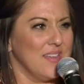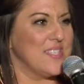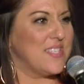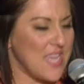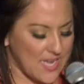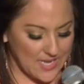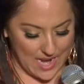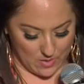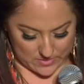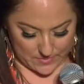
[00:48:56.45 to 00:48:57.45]
Seek it
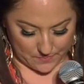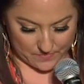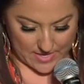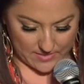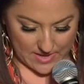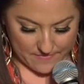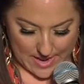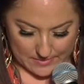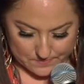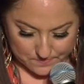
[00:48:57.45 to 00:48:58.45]
out. I love
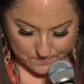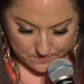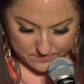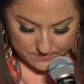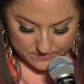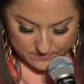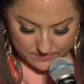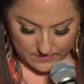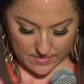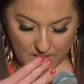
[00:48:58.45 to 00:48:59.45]
that.
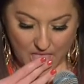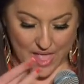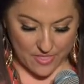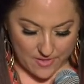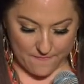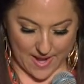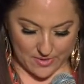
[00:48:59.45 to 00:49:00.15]
And then the